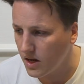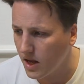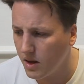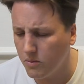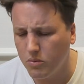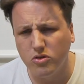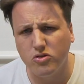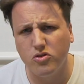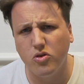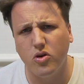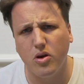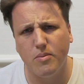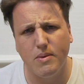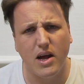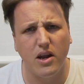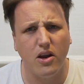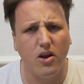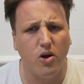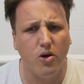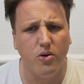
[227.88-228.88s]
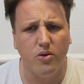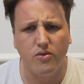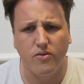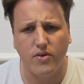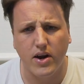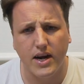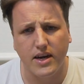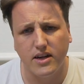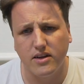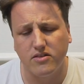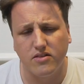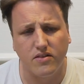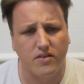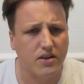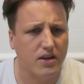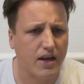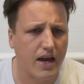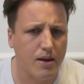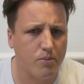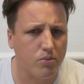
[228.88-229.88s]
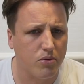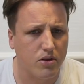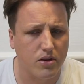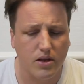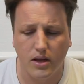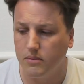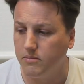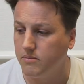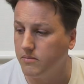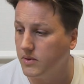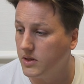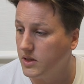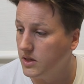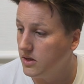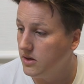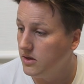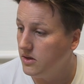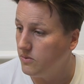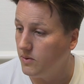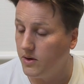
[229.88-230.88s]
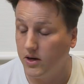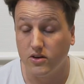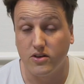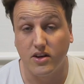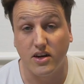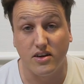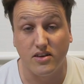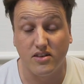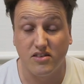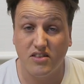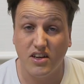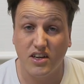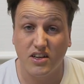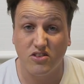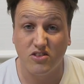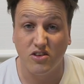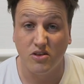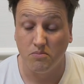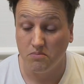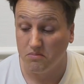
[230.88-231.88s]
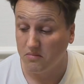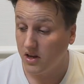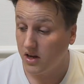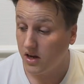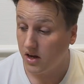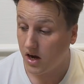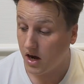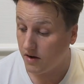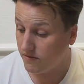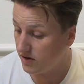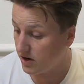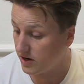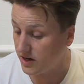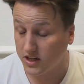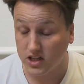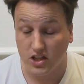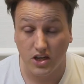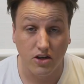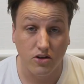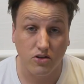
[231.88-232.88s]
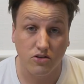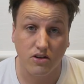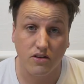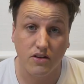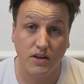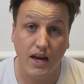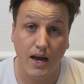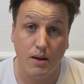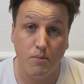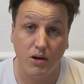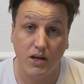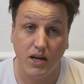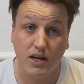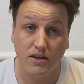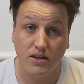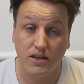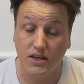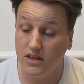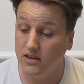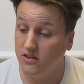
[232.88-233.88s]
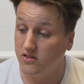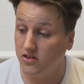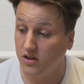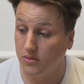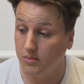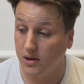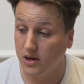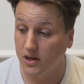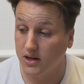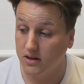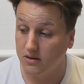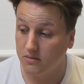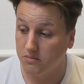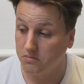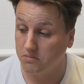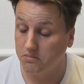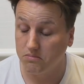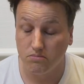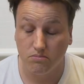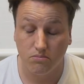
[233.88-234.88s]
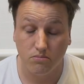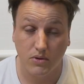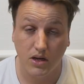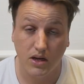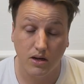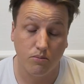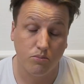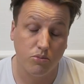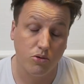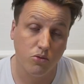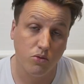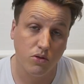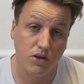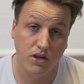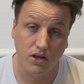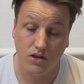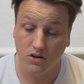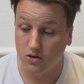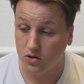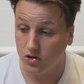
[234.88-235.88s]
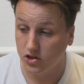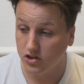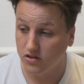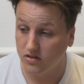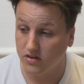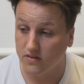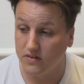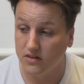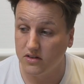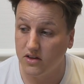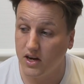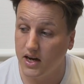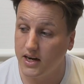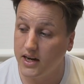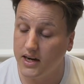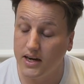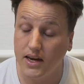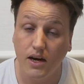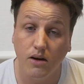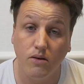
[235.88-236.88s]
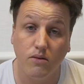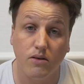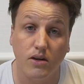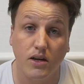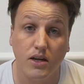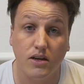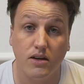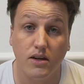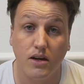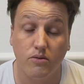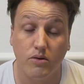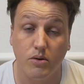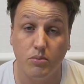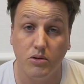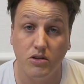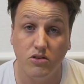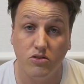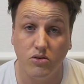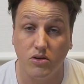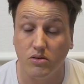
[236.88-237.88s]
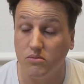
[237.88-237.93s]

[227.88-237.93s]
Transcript: And we'll talk about load and ratings of the cable we looked at in a sec. So I've not actually looked at the cabling under here, so I'm gonna pull the cushions off the dinette now and rip into